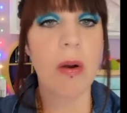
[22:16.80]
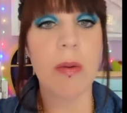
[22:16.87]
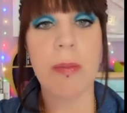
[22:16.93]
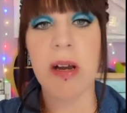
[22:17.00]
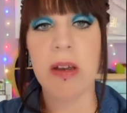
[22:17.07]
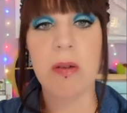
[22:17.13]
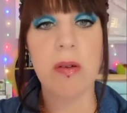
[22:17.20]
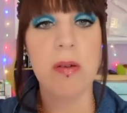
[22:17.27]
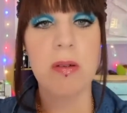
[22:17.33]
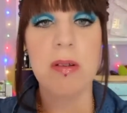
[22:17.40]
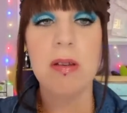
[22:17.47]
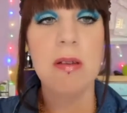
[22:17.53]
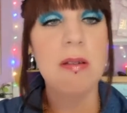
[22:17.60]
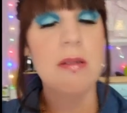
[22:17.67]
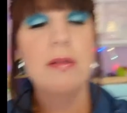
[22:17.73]
Oh my
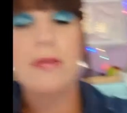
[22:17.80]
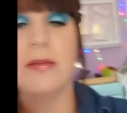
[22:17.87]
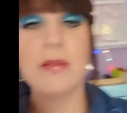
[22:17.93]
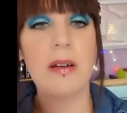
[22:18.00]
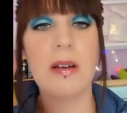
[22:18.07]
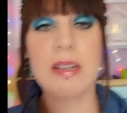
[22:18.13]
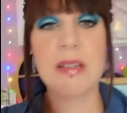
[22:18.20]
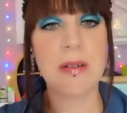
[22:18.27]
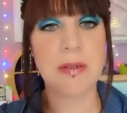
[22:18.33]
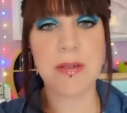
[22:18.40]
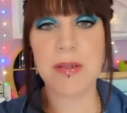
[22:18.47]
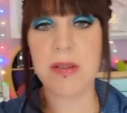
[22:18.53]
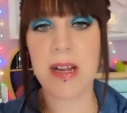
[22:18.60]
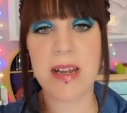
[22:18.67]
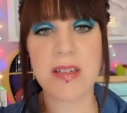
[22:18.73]
god, I don't
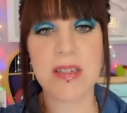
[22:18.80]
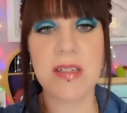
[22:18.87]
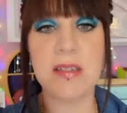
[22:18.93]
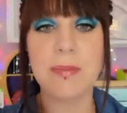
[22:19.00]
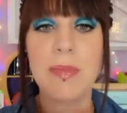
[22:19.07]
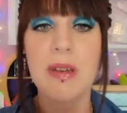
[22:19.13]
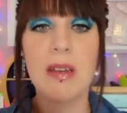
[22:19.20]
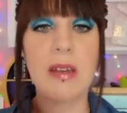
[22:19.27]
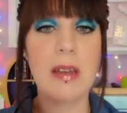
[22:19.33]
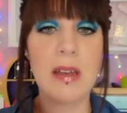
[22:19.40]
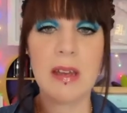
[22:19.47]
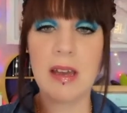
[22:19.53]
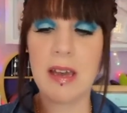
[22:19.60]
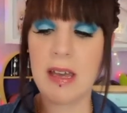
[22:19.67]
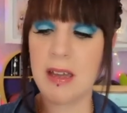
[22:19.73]
do lashes, but
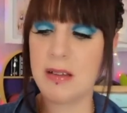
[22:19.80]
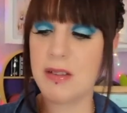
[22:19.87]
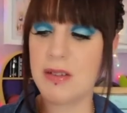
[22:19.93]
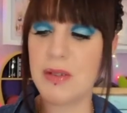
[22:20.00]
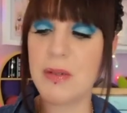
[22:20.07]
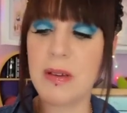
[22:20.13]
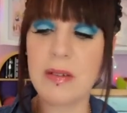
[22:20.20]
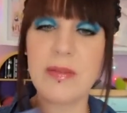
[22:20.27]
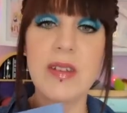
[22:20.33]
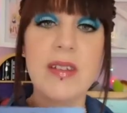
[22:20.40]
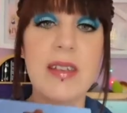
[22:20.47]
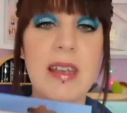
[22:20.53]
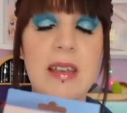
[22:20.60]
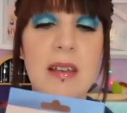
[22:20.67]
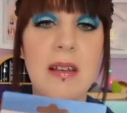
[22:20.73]
I do have to
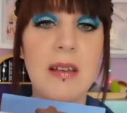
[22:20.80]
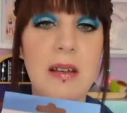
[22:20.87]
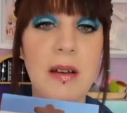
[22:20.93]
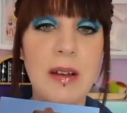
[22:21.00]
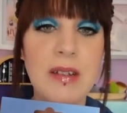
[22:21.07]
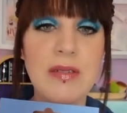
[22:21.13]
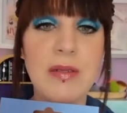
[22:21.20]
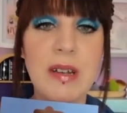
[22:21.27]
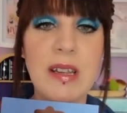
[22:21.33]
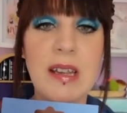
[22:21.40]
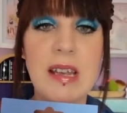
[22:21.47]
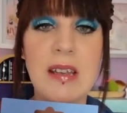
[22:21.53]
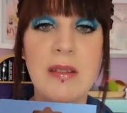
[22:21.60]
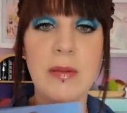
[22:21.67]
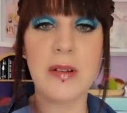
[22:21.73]
say, I tried
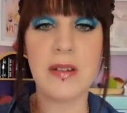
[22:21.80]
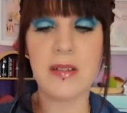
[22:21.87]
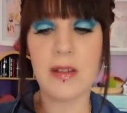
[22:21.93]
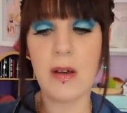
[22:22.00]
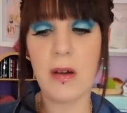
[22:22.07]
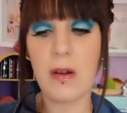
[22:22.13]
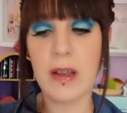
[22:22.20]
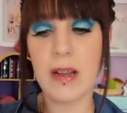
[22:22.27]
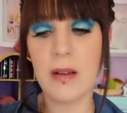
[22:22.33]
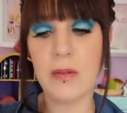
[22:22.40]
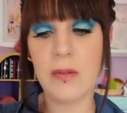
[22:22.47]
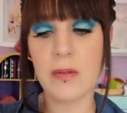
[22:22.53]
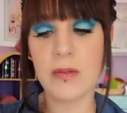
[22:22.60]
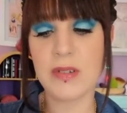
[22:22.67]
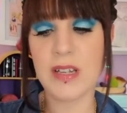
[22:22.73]
these ones, the
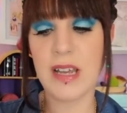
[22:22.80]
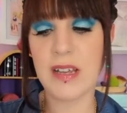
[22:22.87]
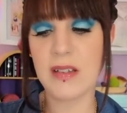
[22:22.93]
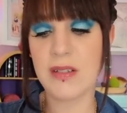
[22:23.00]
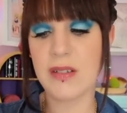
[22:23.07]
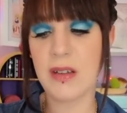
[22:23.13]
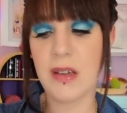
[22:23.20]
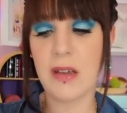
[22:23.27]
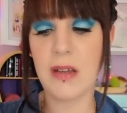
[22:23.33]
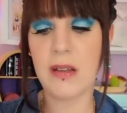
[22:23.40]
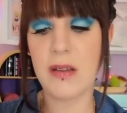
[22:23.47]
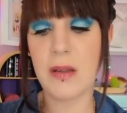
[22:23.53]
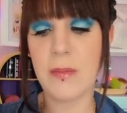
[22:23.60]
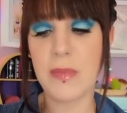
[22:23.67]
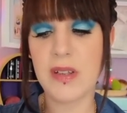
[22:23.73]
Eyelure Texture
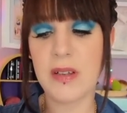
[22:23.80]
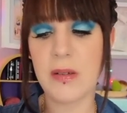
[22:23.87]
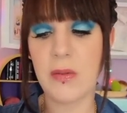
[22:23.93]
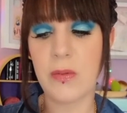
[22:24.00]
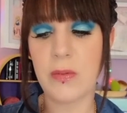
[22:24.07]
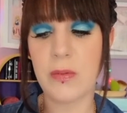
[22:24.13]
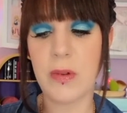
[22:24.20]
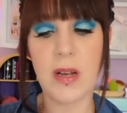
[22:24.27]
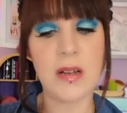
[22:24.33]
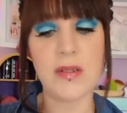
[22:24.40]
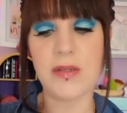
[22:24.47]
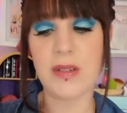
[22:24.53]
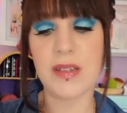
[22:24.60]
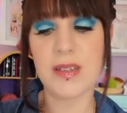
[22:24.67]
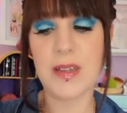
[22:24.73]
number
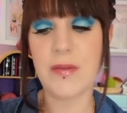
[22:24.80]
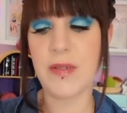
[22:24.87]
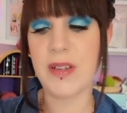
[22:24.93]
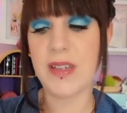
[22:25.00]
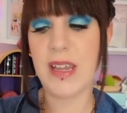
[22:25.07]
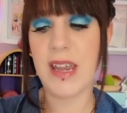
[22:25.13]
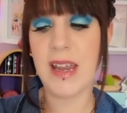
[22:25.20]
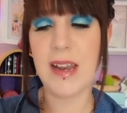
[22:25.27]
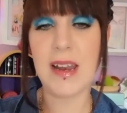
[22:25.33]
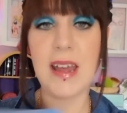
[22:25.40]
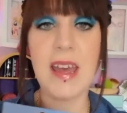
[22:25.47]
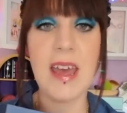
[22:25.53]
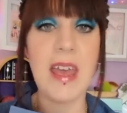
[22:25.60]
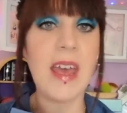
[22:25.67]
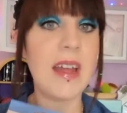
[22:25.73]
117,
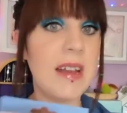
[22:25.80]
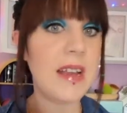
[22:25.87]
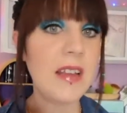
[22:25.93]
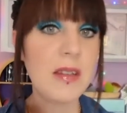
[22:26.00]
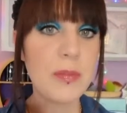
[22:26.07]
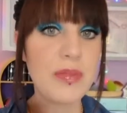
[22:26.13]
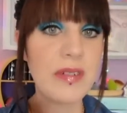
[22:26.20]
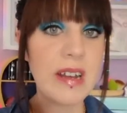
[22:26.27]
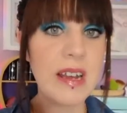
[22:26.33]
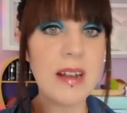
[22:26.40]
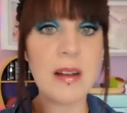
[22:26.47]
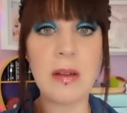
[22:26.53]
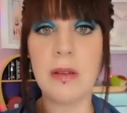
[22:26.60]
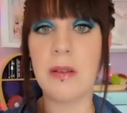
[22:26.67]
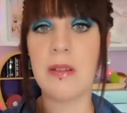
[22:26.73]
and these are
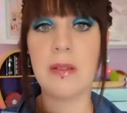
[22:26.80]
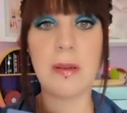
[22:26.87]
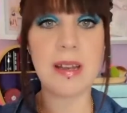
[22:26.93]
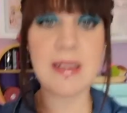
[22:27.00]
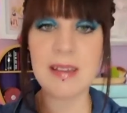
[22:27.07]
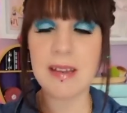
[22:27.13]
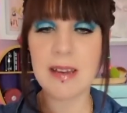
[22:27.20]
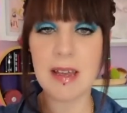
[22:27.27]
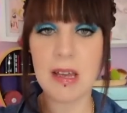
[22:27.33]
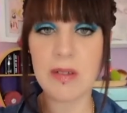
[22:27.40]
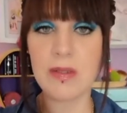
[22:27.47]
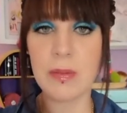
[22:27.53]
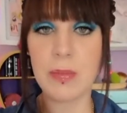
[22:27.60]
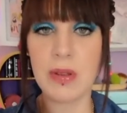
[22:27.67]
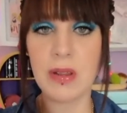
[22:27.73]
pre-glued, so I didn't
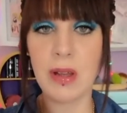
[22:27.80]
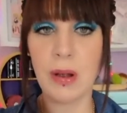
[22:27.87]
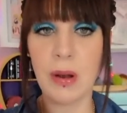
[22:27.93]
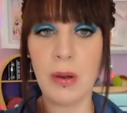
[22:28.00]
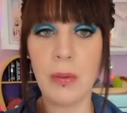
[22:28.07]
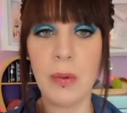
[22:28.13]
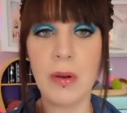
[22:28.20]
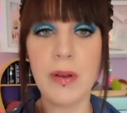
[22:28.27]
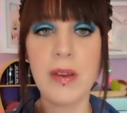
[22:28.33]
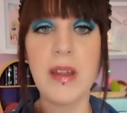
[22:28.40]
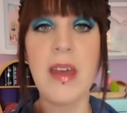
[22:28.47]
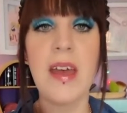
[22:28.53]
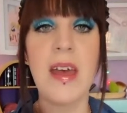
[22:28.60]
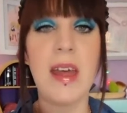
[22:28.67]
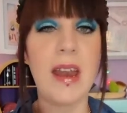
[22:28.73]
have to put the glue on,
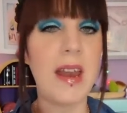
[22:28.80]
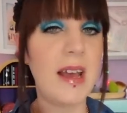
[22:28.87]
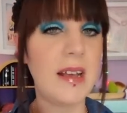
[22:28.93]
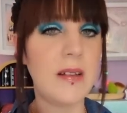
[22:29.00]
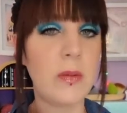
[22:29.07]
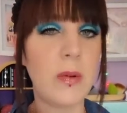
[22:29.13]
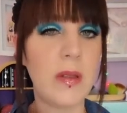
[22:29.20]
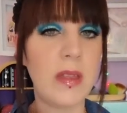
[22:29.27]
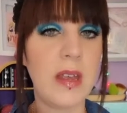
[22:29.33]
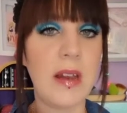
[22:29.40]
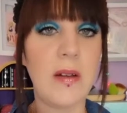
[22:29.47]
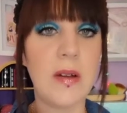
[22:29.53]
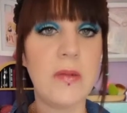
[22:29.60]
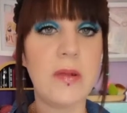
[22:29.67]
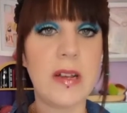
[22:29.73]
and that is one
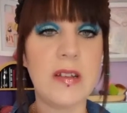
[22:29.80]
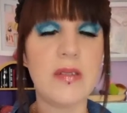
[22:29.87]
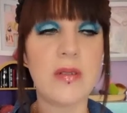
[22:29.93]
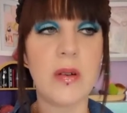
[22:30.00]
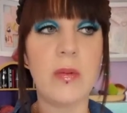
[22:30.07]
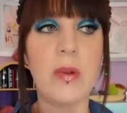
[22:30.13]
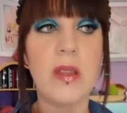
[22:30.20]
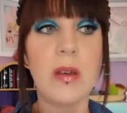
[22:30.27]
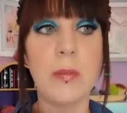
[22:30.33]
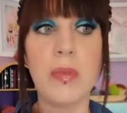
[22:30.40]
thing that I really struggle with.